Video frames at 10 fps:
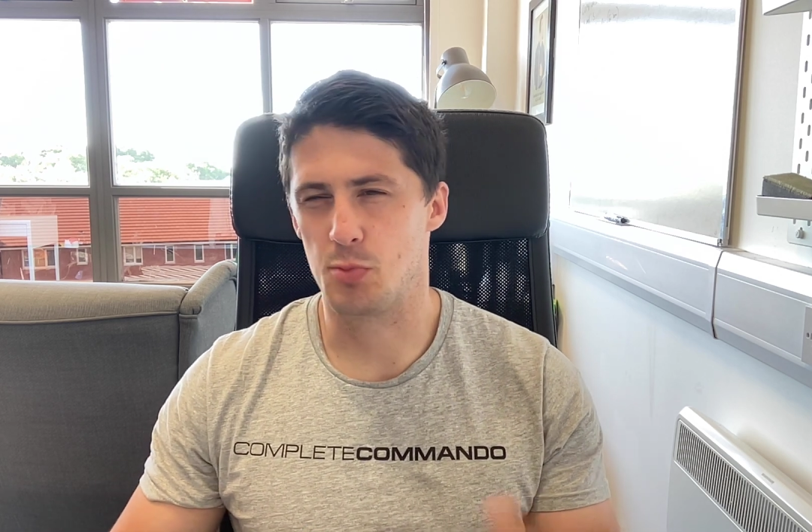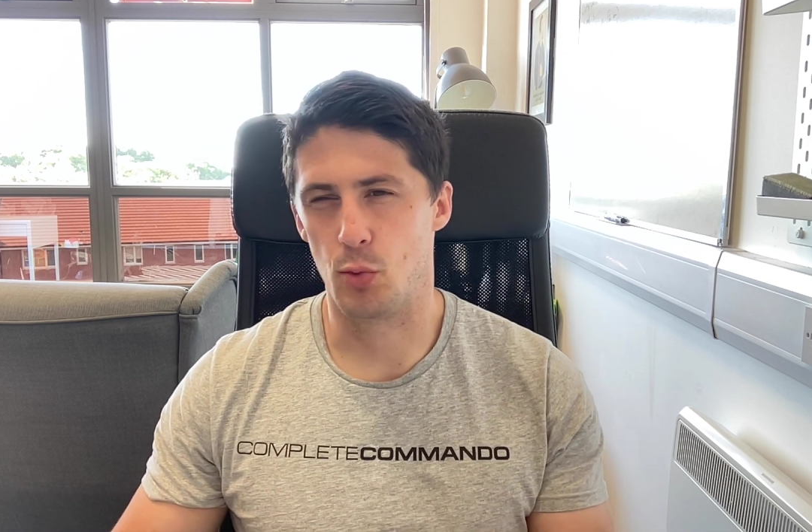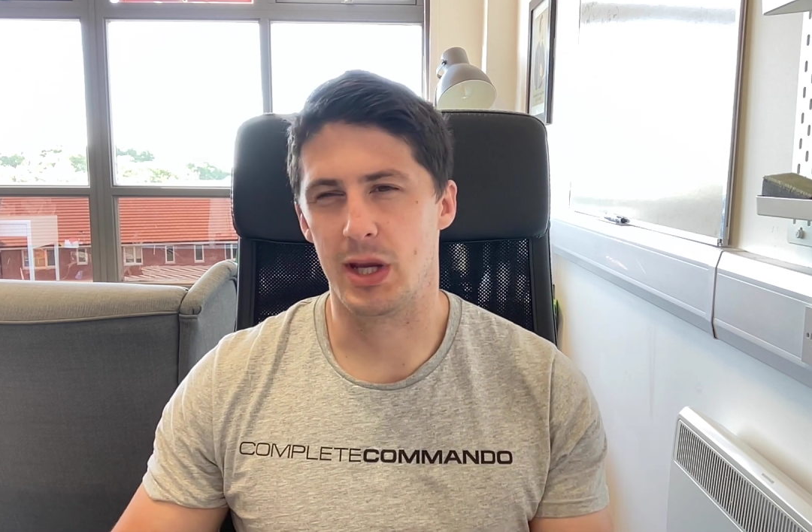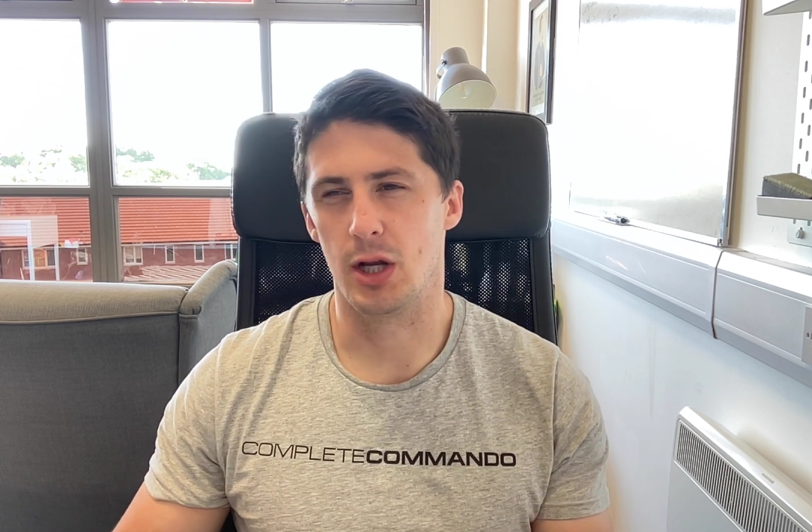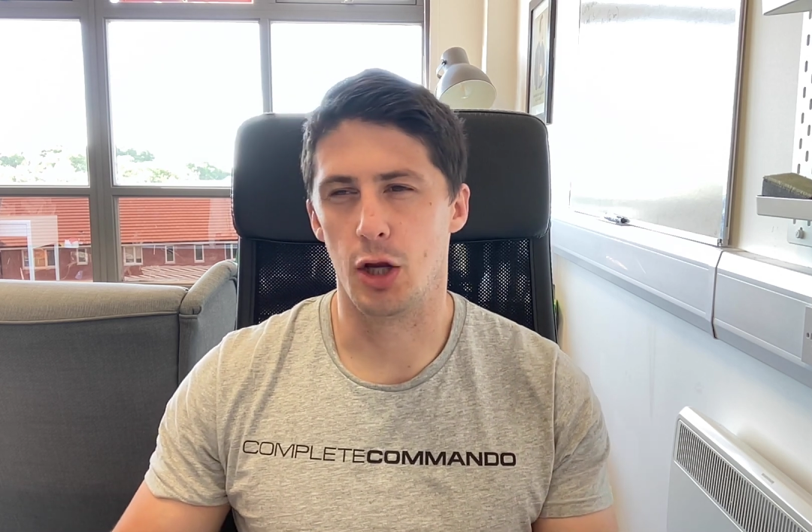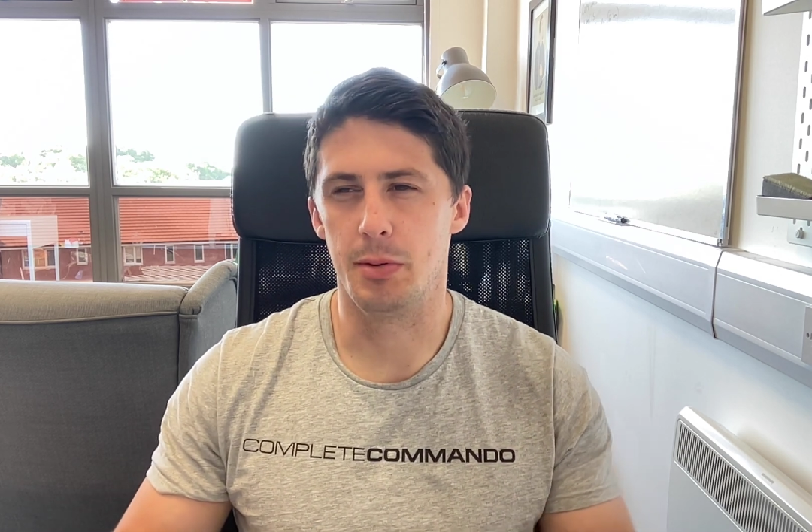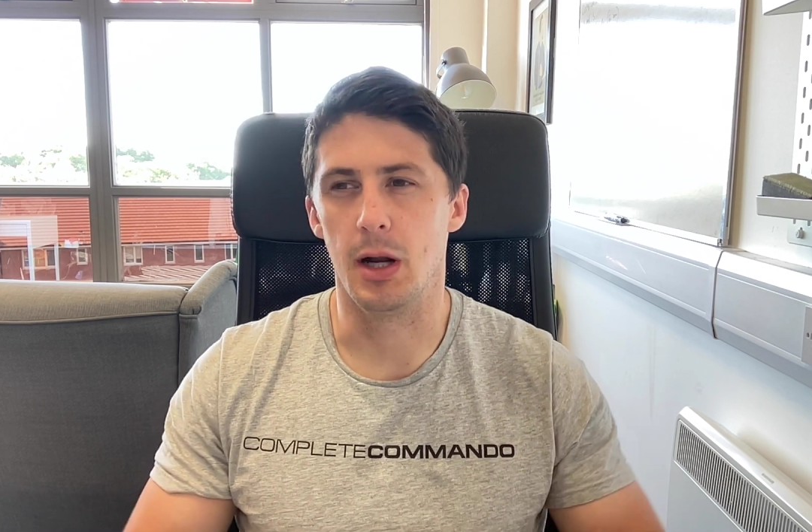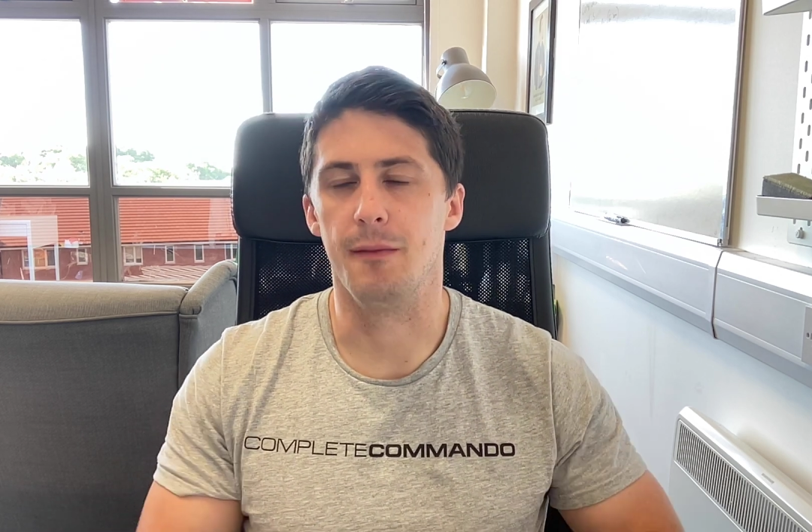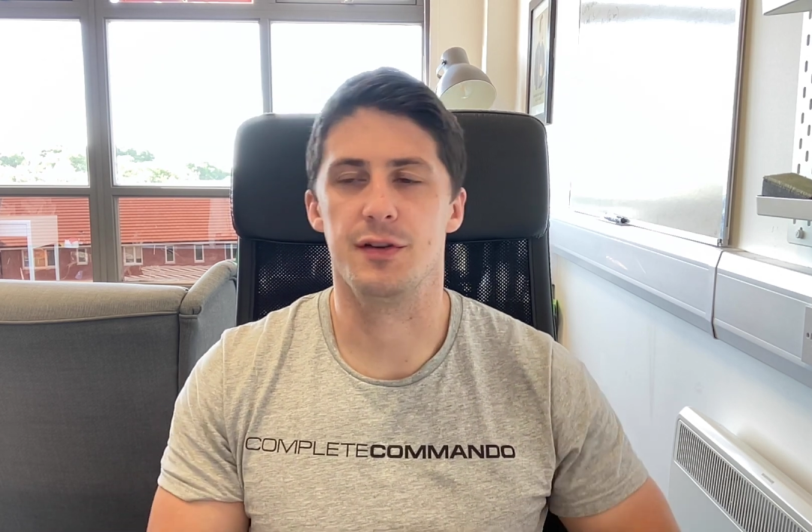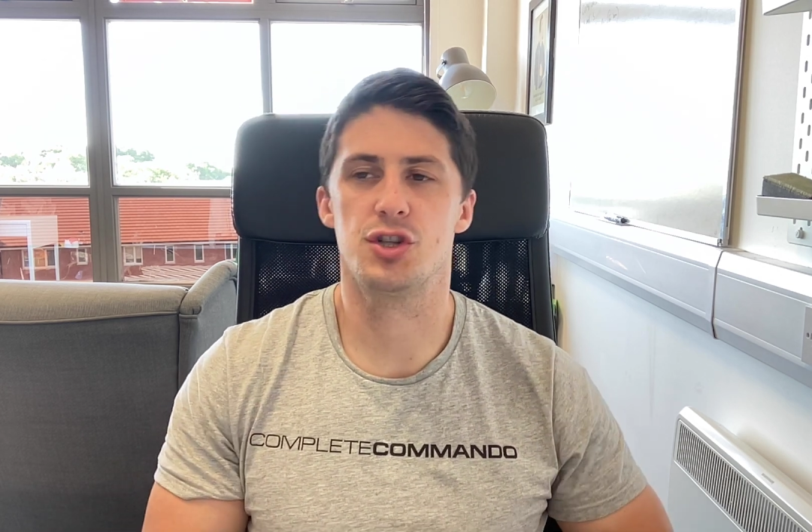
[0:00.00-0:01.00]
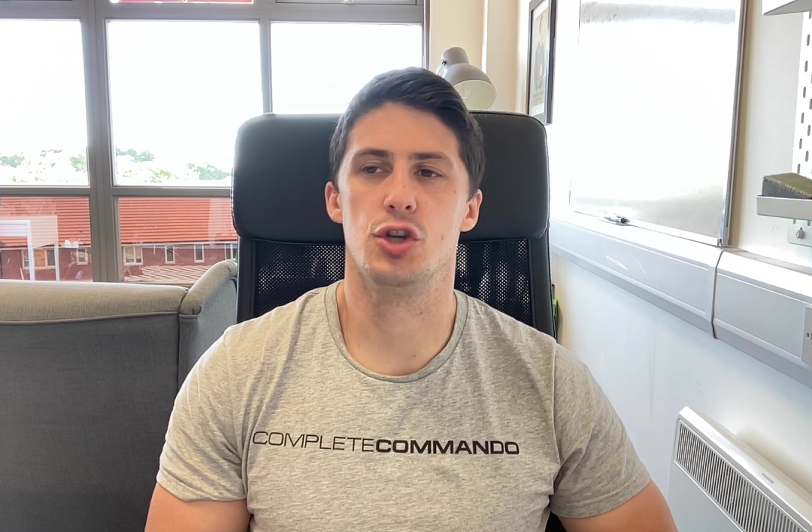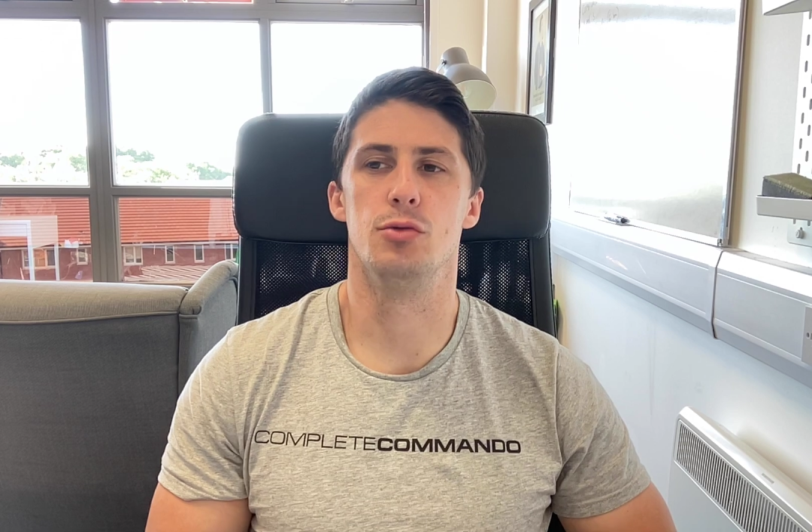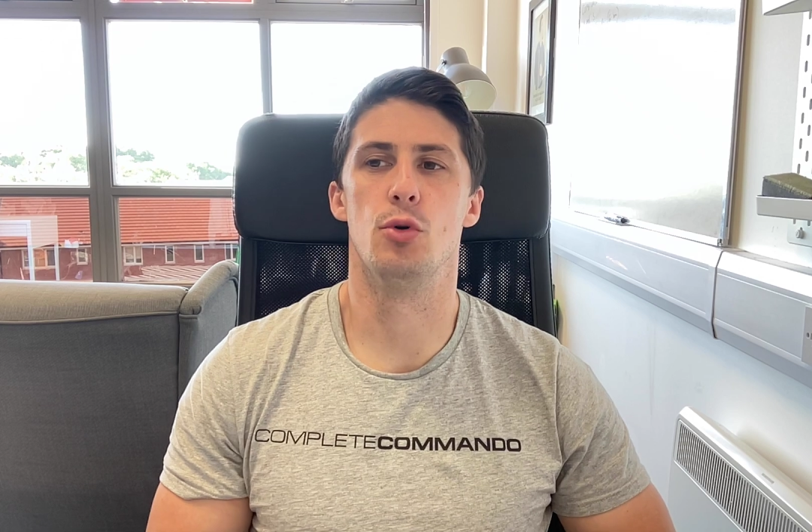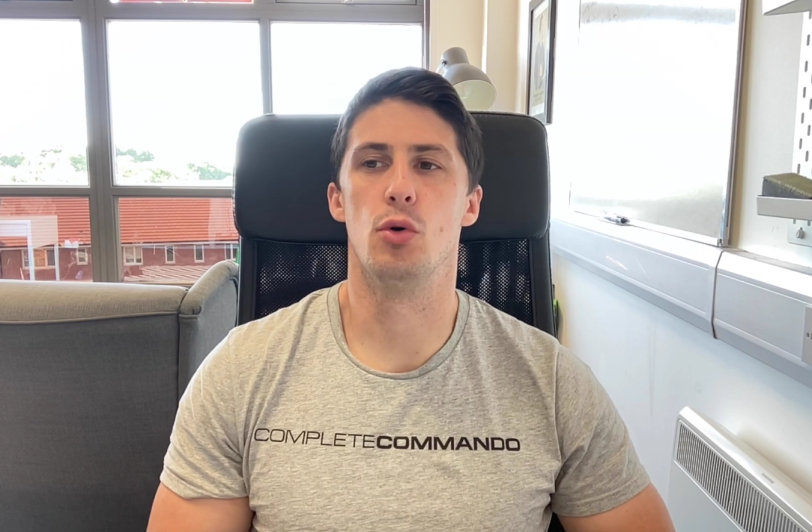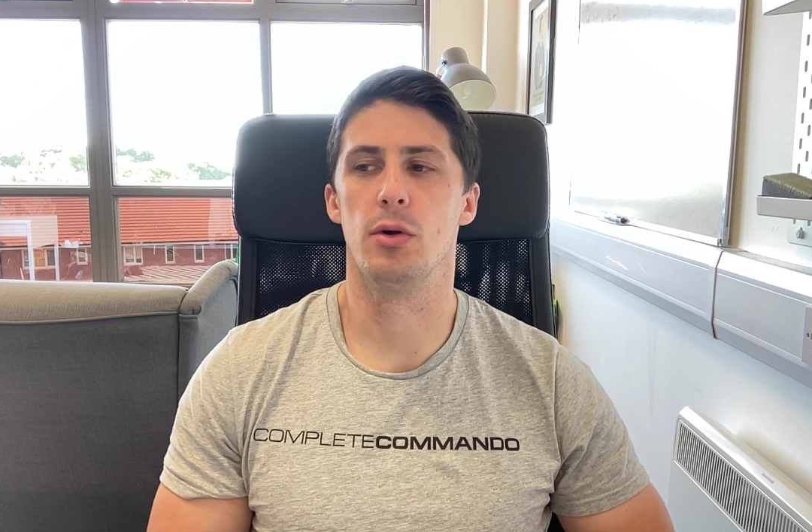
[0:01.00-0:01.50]
but we can open up for
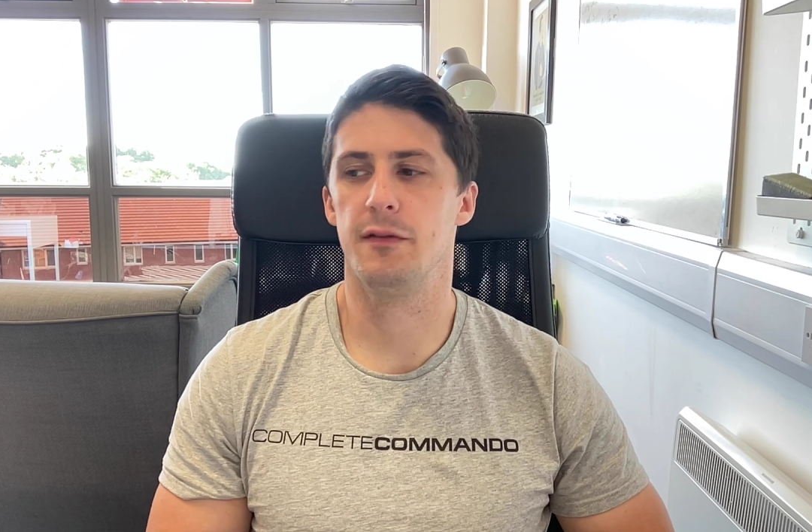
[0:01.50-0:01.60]
2 more